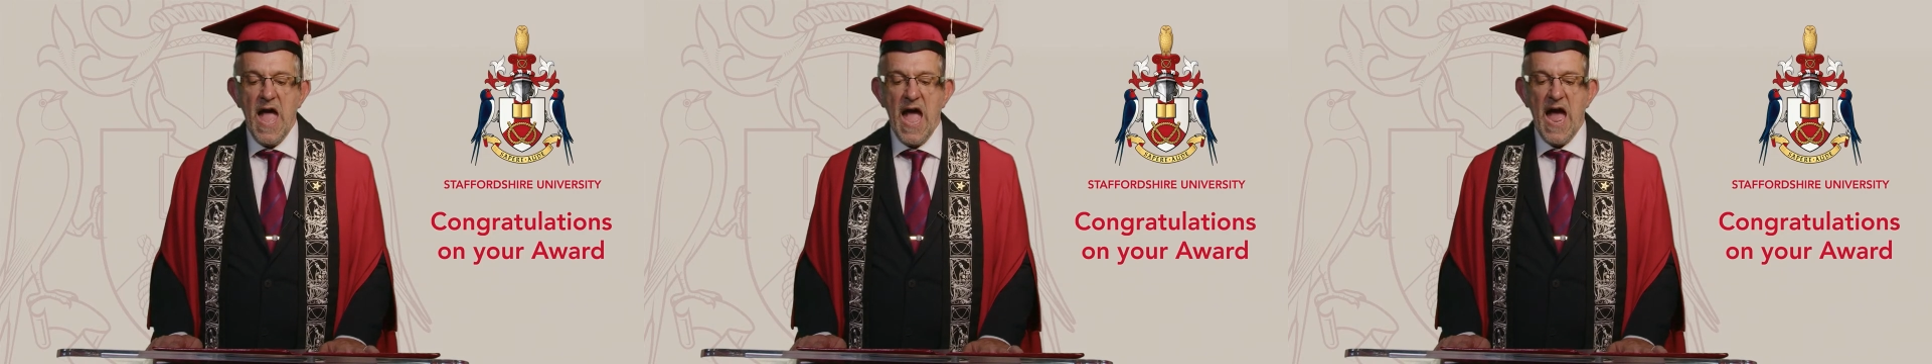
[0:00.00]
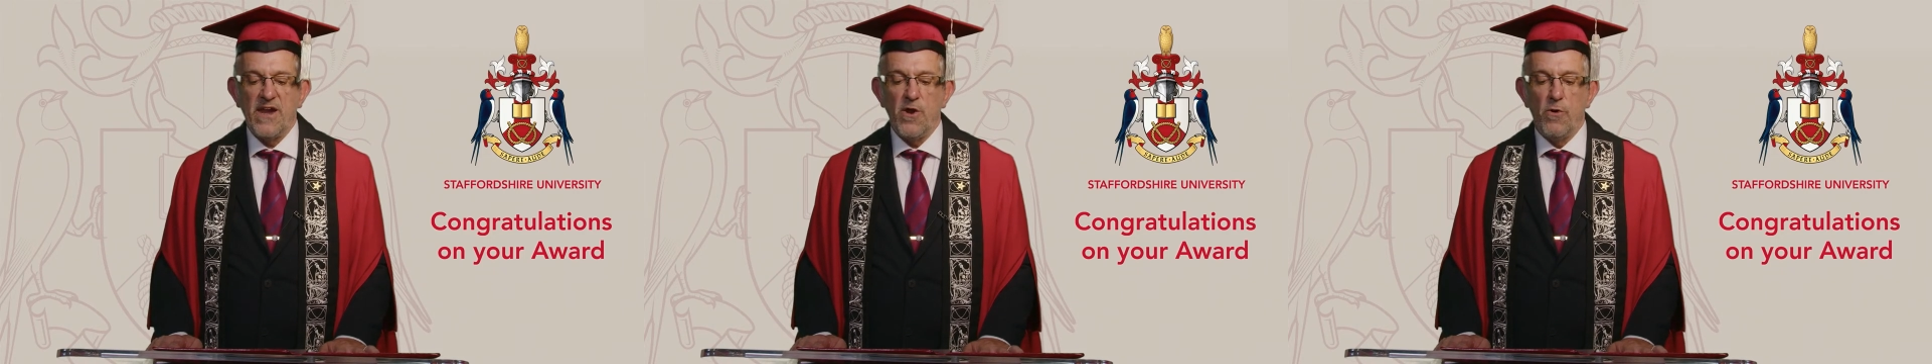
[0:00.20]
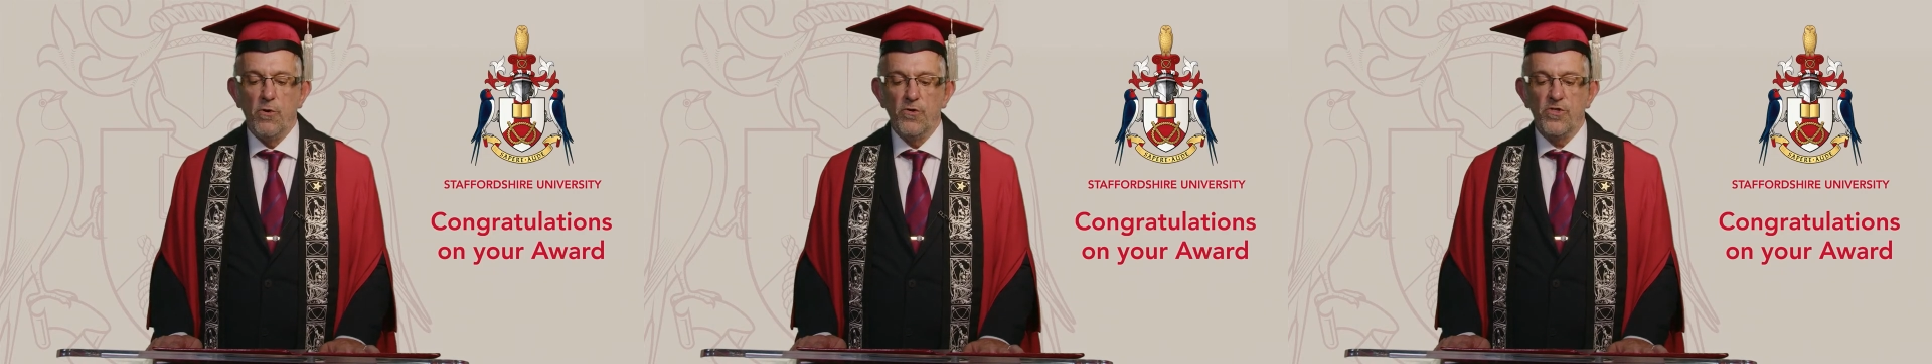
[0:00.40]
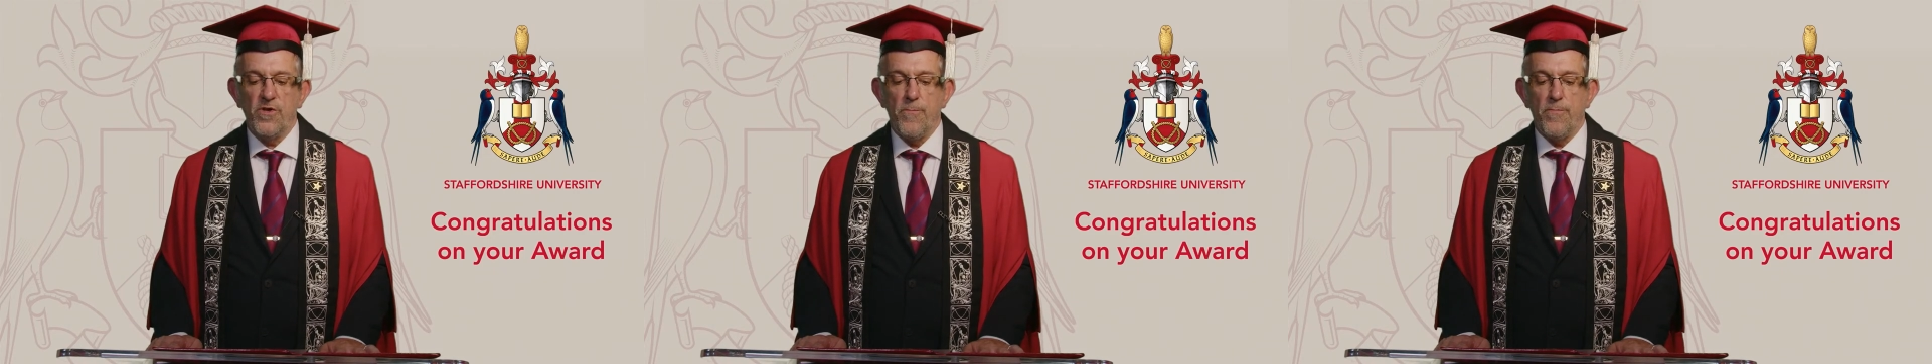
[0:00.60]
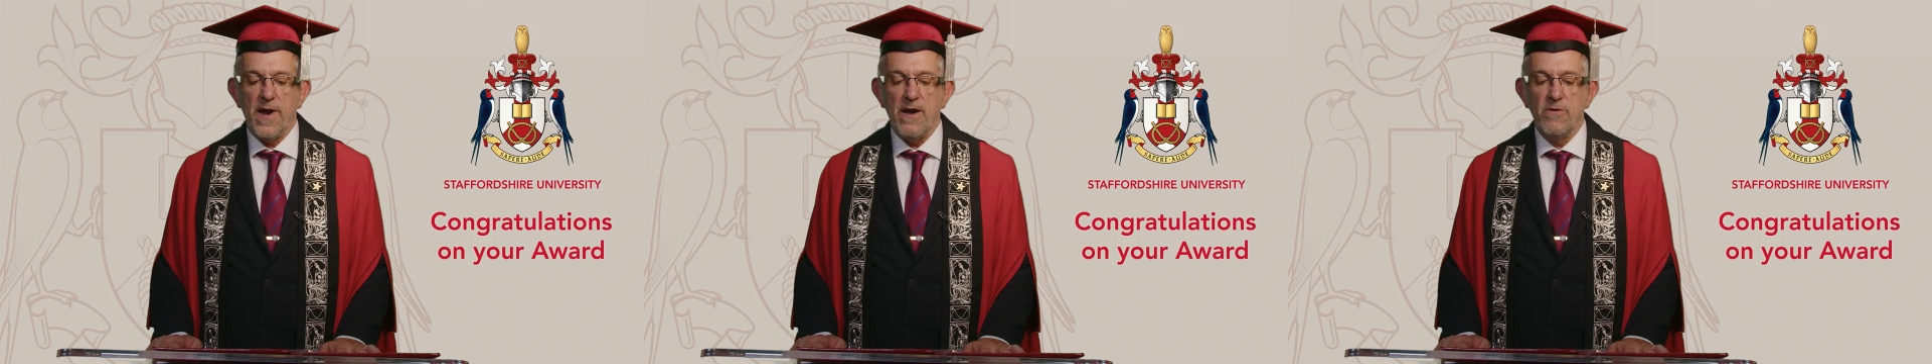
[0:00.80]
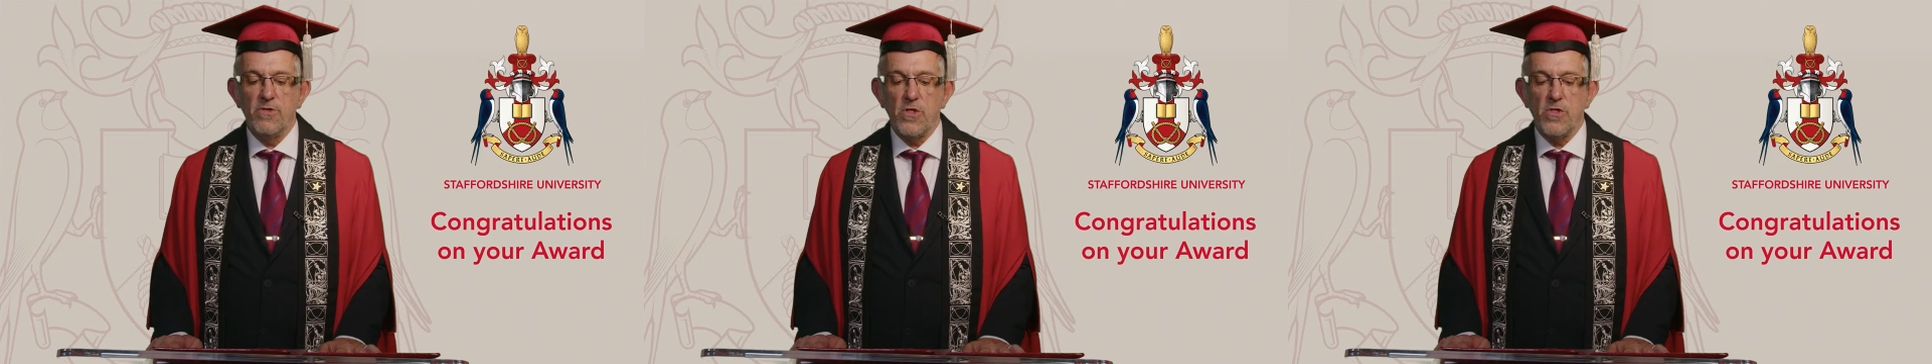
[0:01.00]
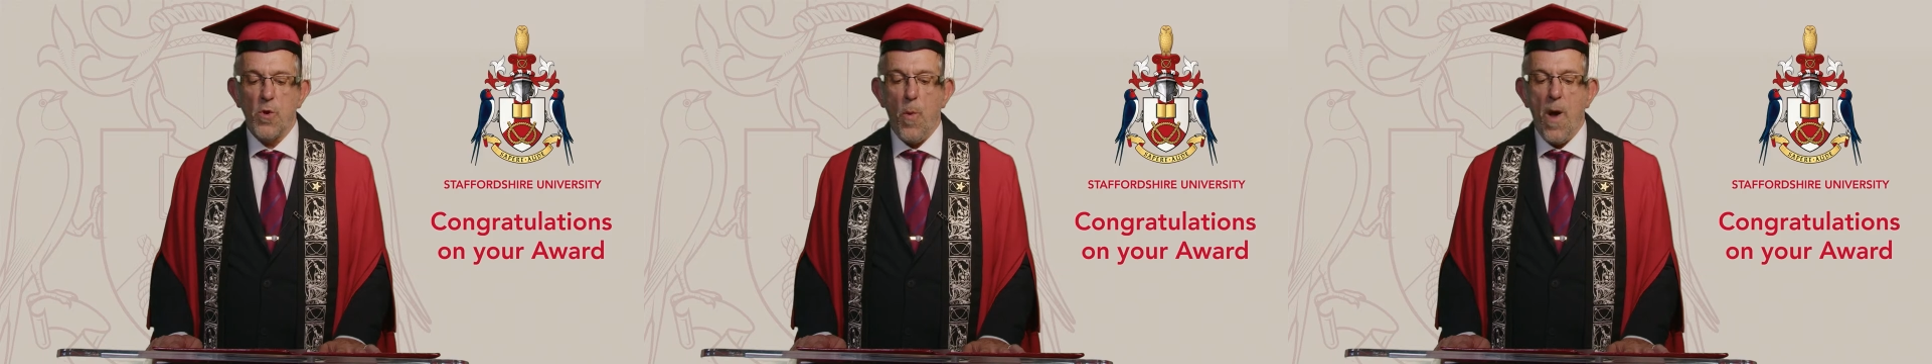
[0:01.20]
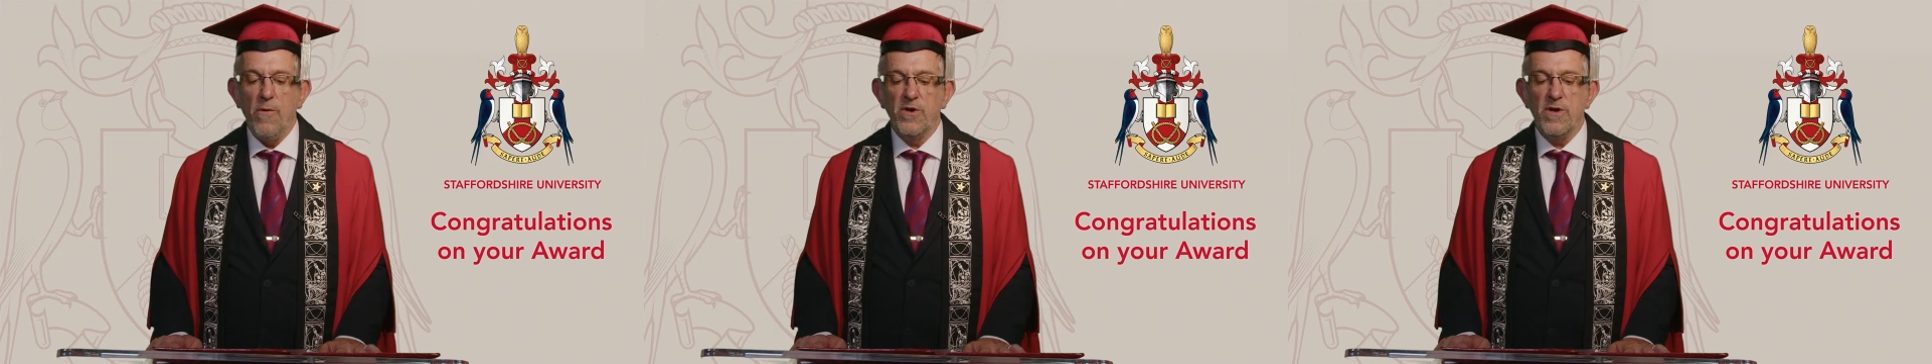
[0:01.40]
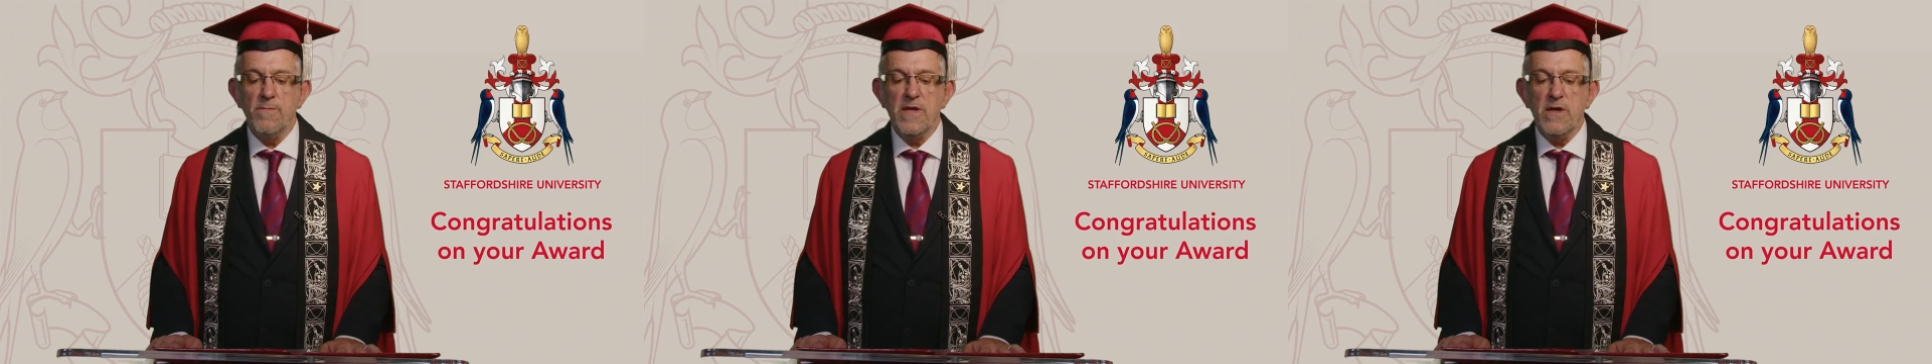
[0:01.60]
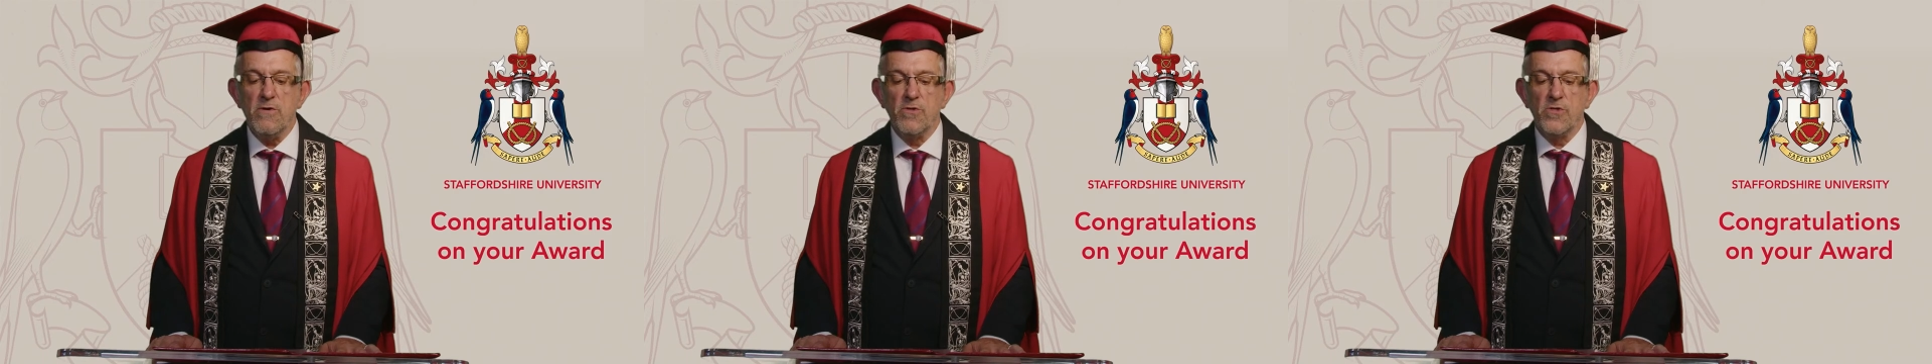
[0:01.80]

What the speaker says: and are also proud to welcome you